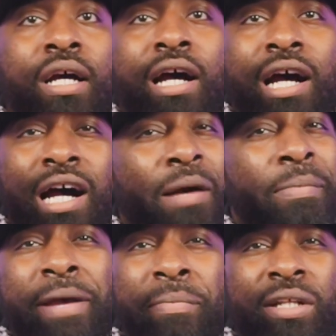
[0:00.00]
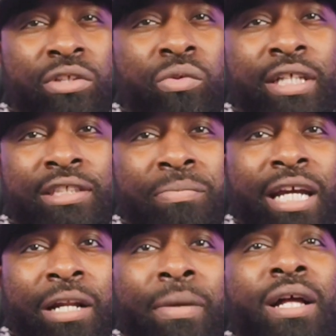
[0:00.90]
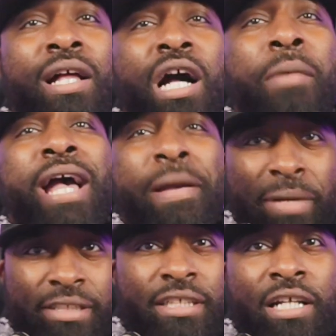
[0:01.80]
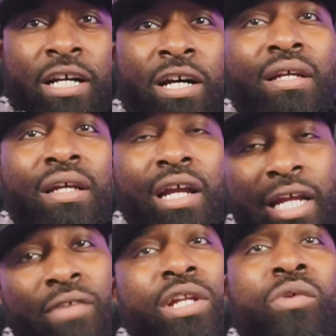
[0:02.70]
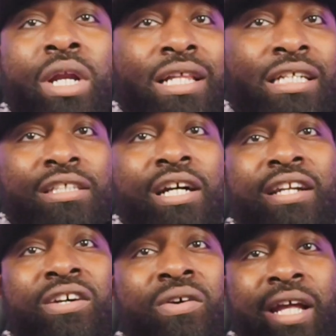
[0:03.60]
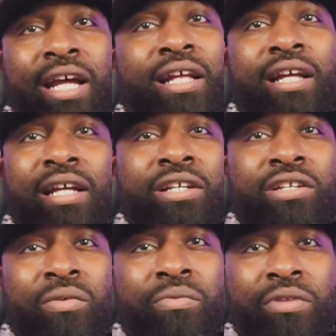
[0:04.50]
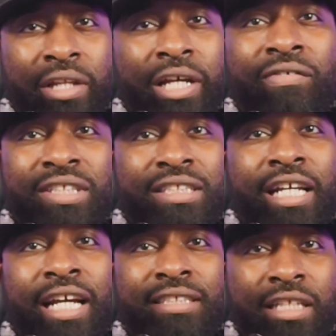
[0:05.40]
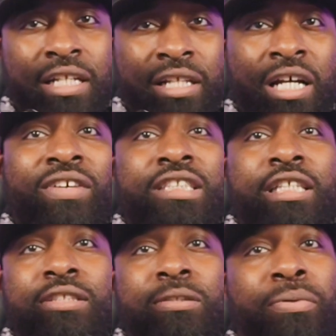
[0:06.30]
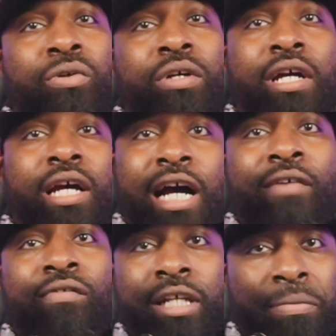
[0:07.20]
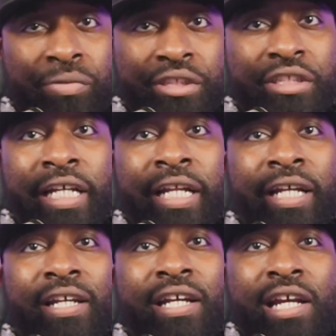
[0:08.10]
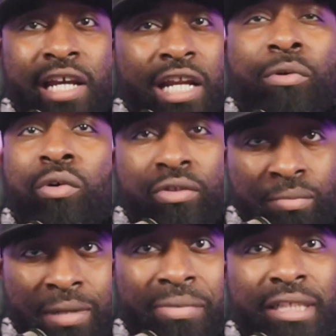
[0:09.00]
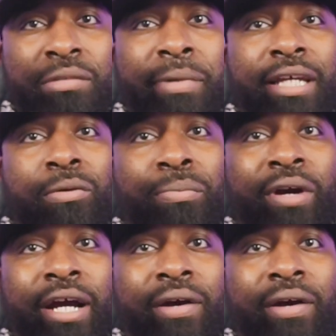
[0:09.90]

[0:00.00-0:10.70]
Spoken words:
I'm happy to do this, man. I'm happy to see y'all, and I really want to let y'all know that, you know, the love is there. I see the love, I see the support. I really appreciate it, and I'm gonna do my best to make you proud.